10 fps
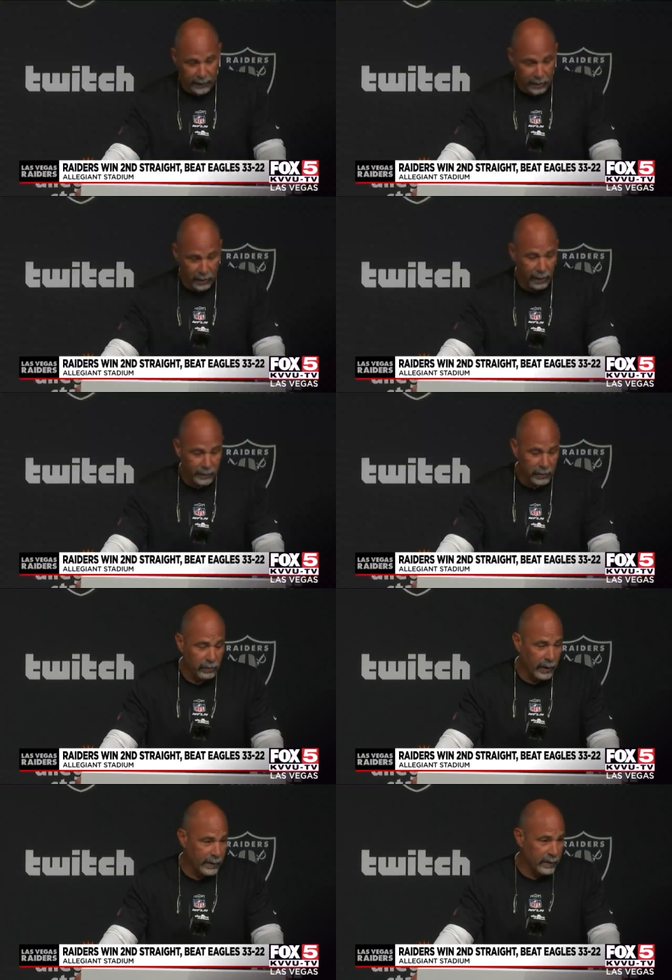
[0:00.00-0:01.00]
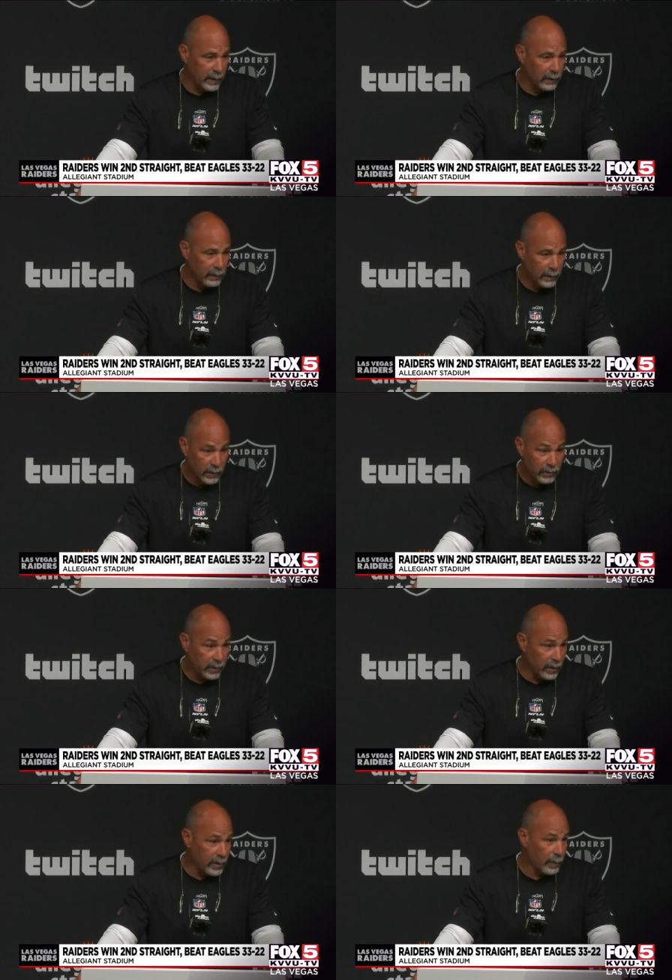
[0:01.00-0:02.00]
think the offensive line today set
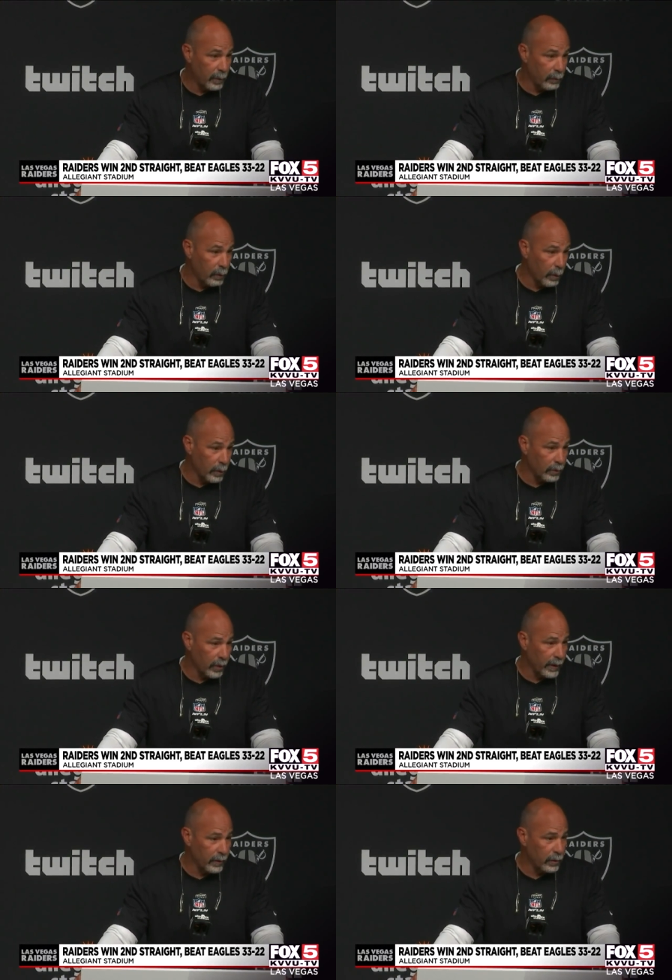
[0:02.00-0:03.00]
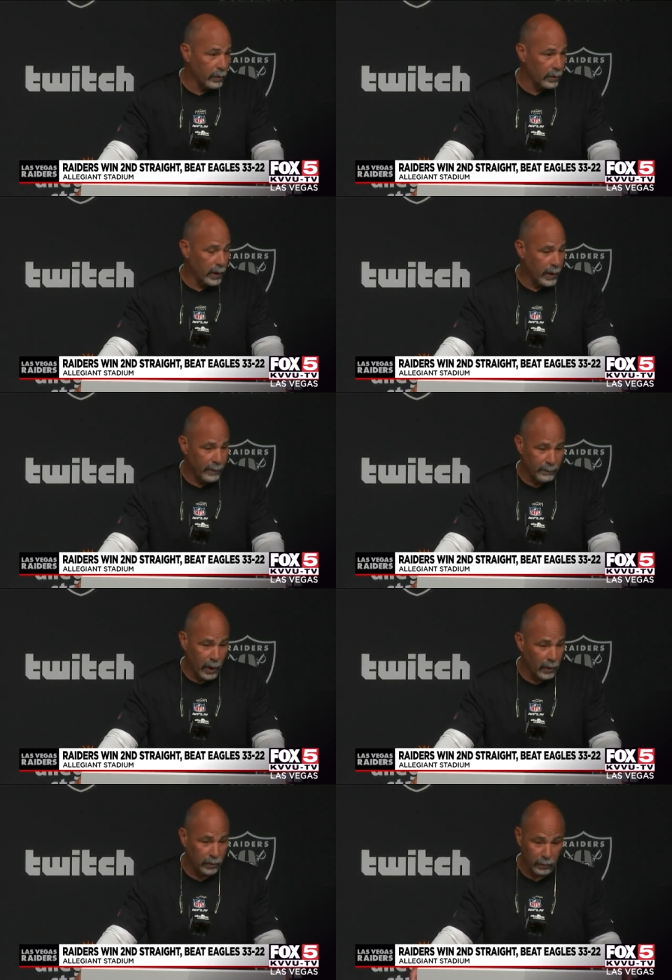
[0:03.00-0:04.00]
the tempo for what we were trying to do. Um,
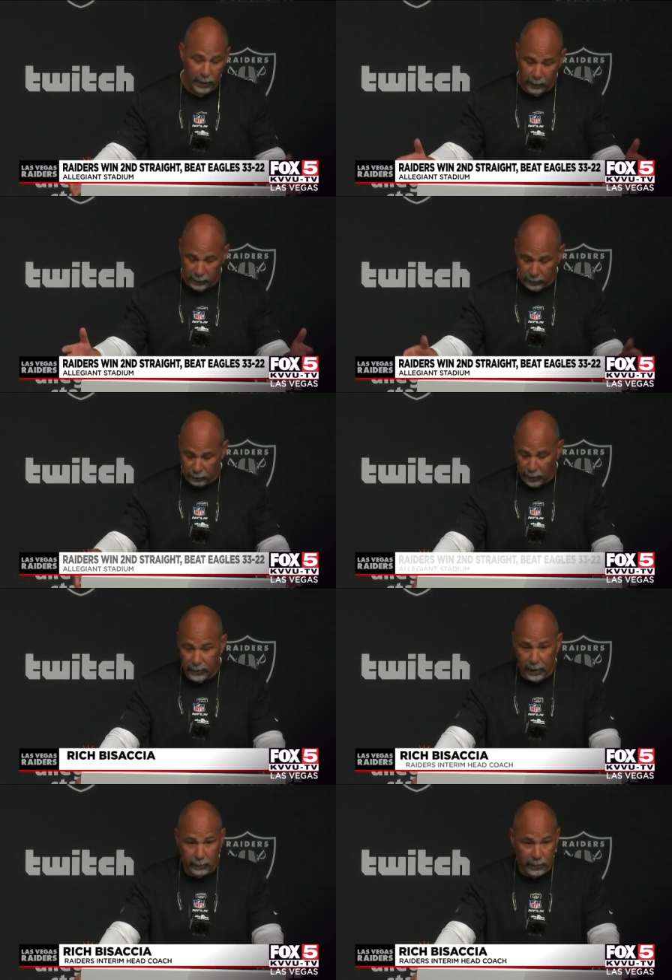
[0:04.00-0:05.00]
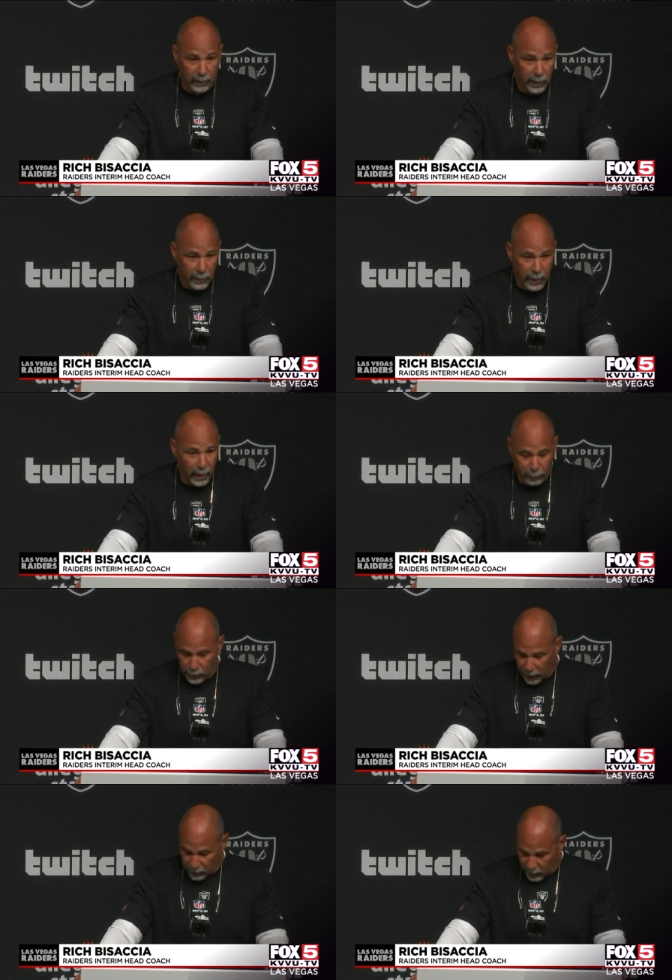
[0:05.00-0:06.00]
also, not only in the run game, but pass
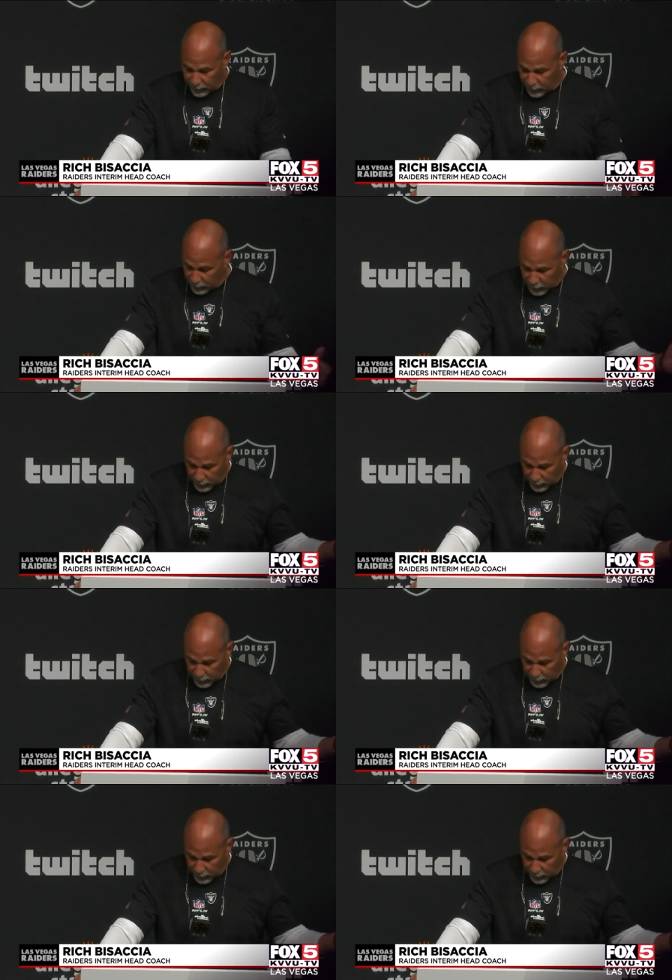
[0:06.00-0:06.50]
protection. I think